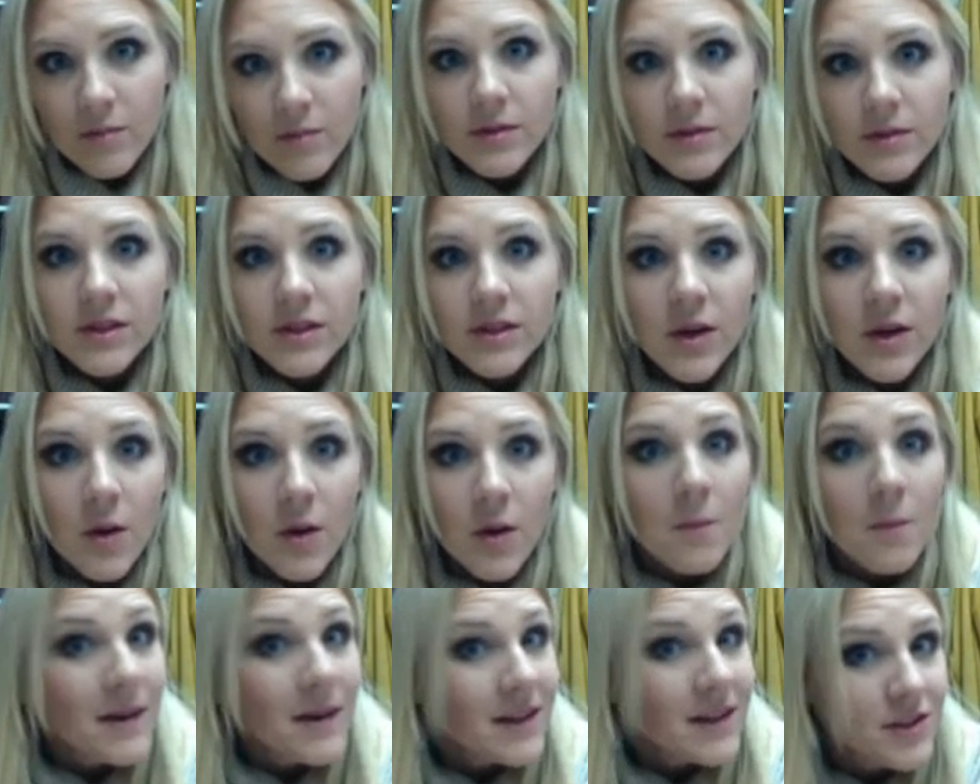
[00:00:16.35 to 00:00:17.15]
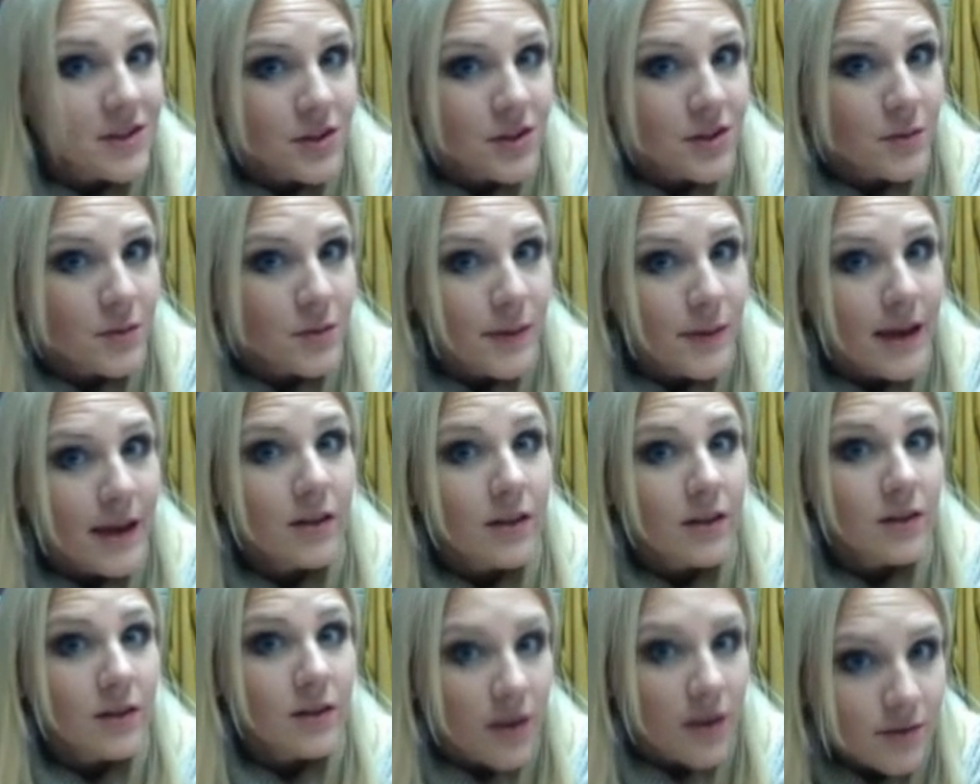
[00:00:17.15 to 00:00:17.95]
so make sure you pay
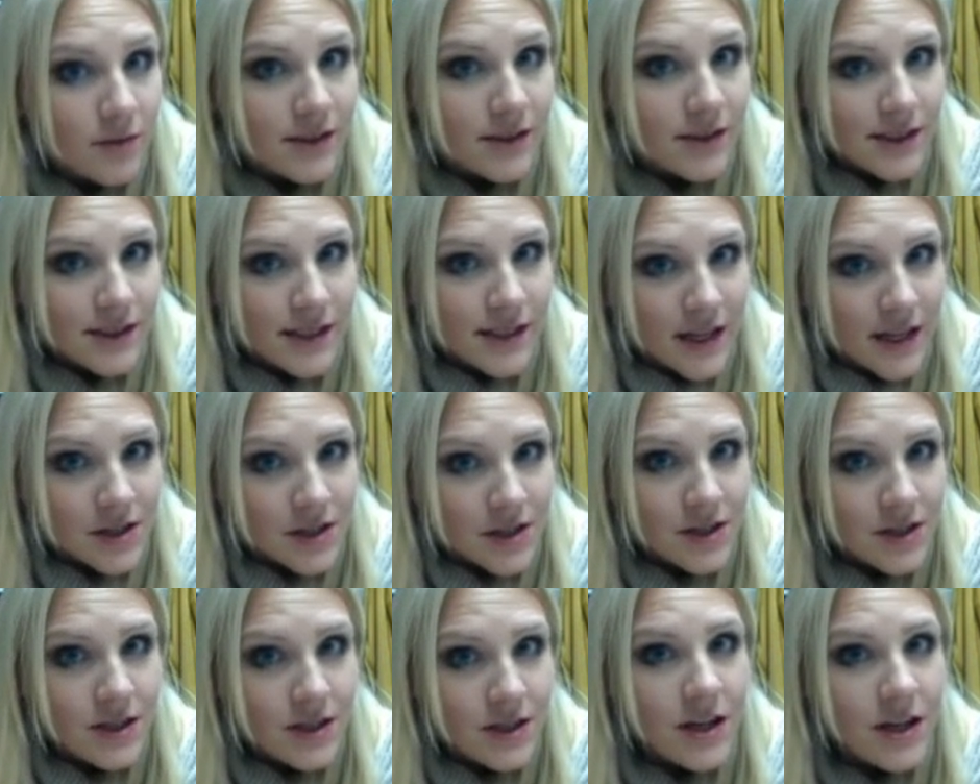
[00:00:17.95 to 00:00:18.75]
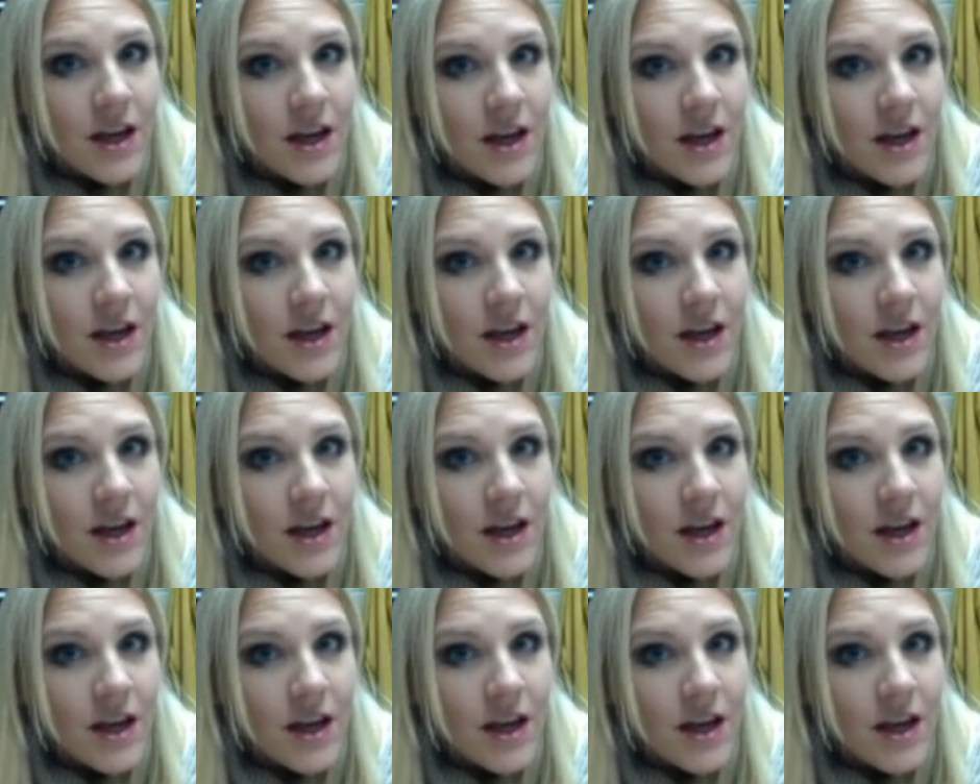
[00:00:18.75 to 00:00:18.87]
close attention